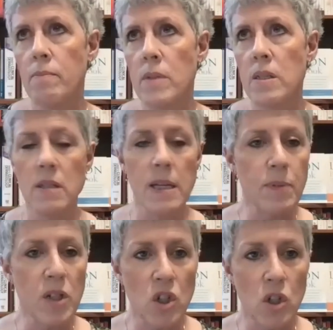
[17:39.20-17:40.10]
sleep
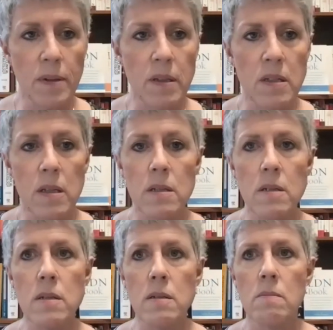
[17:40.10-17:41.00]

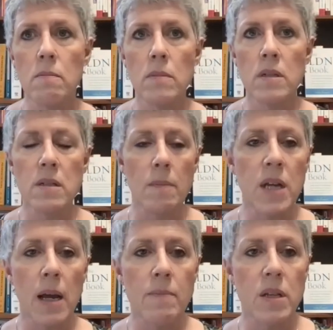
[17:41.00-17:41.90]
disturbances,
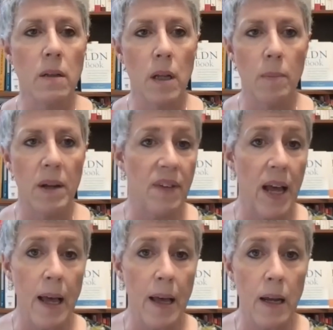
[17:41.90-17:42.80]
sometimes a little bit of a
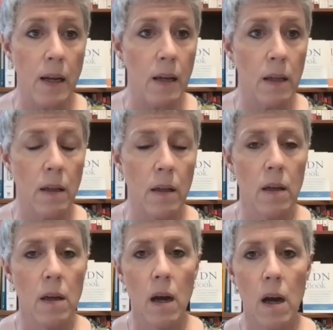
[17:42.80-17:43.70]
headache,
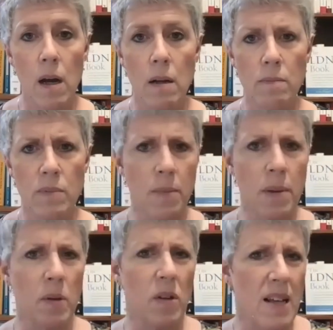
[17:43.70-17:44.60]
some
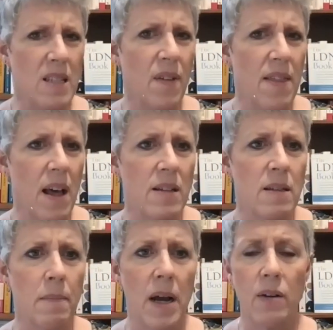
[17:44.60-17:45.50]
people classify that as
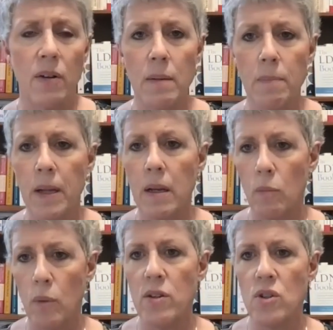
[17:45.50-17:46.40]
a migraine, but
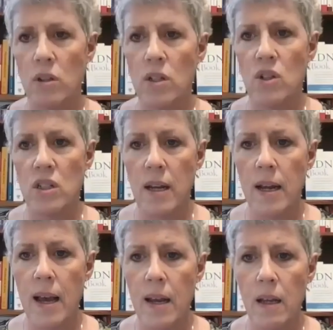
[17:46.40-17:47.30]
we usually just say
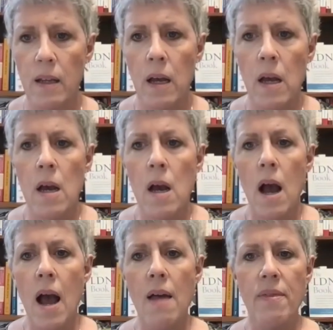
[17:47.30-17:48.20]
headache.
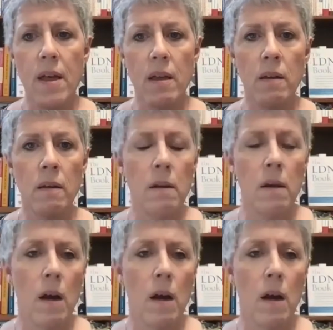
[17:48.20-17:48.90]
And then